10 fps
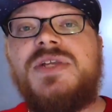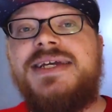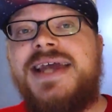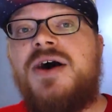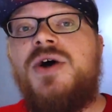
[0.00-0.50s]

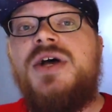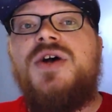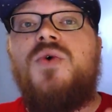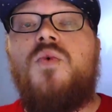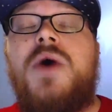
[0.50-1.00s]
Now,
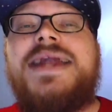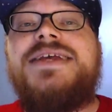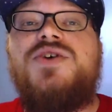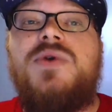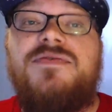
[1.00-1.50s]
when
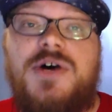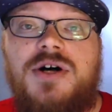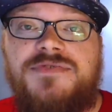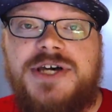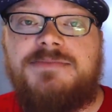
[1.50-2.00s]
you
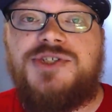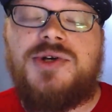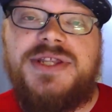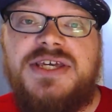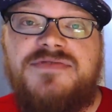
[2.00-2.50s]
evolve them
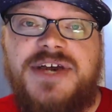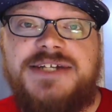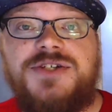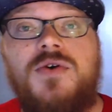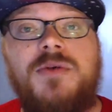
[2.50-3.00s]
during the
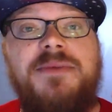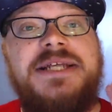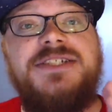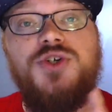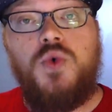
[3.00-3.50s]
event or
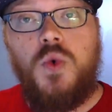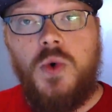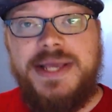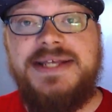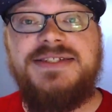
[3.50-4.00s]

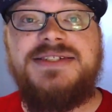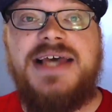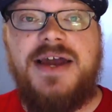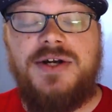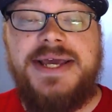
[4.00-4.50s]
between
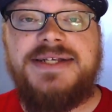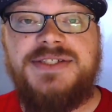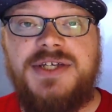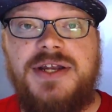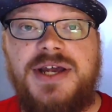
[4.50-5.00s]
Saturday and
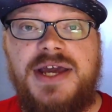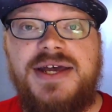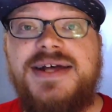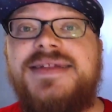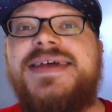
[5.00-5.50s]
Sunday,
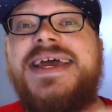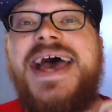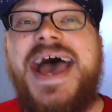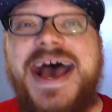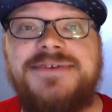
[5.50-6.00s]
they
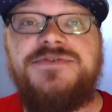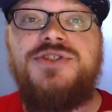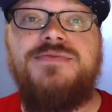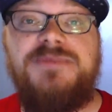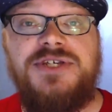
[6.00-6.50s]
have
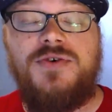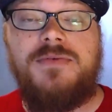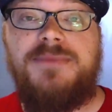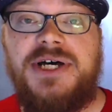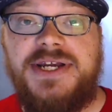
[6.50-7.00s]
to be your
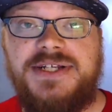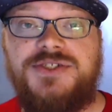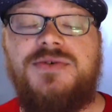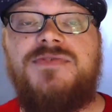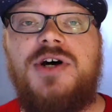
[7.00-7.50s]
buddy
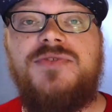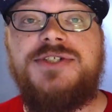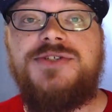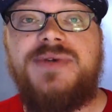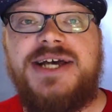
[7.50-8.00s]
to evolve
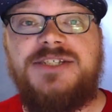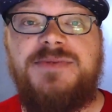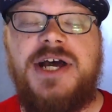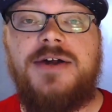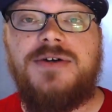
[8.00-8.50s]
into
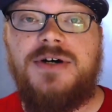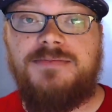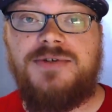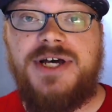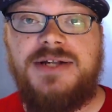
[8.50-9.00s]
Espeon or
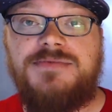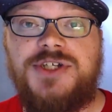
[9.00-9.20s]
Umbreon.